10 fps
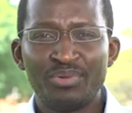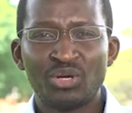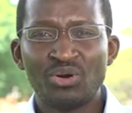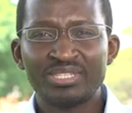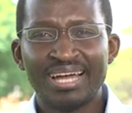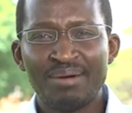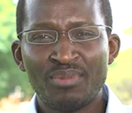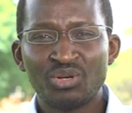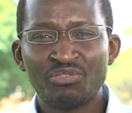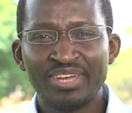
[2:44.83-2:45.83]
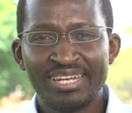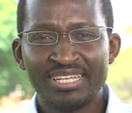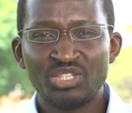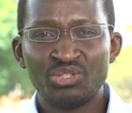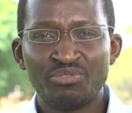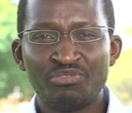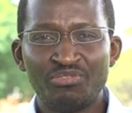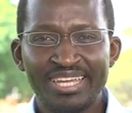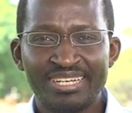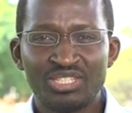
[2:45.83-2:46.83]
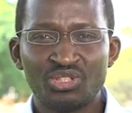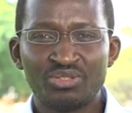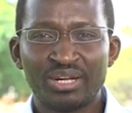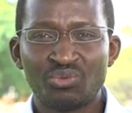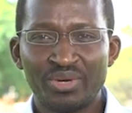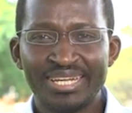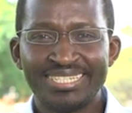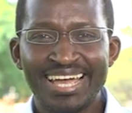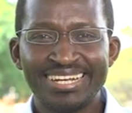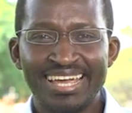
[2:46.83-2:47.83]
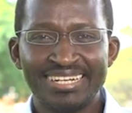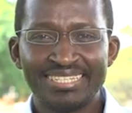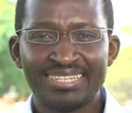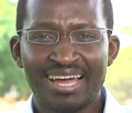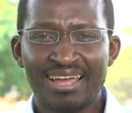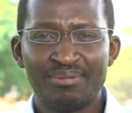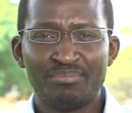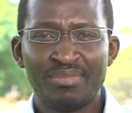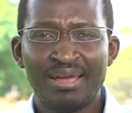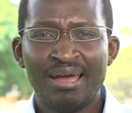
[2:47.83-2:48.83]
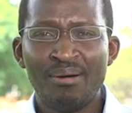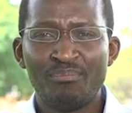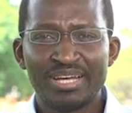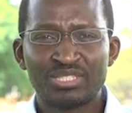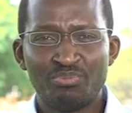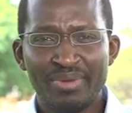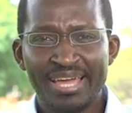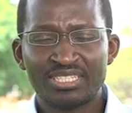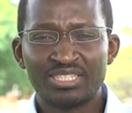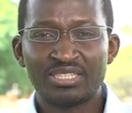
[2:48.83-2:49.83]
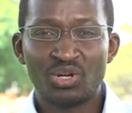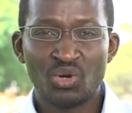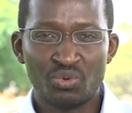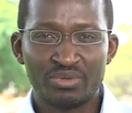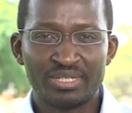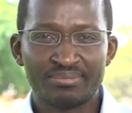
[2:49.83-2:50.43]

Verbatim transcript: because the amount of energy you feed into the grid at any time must match the load.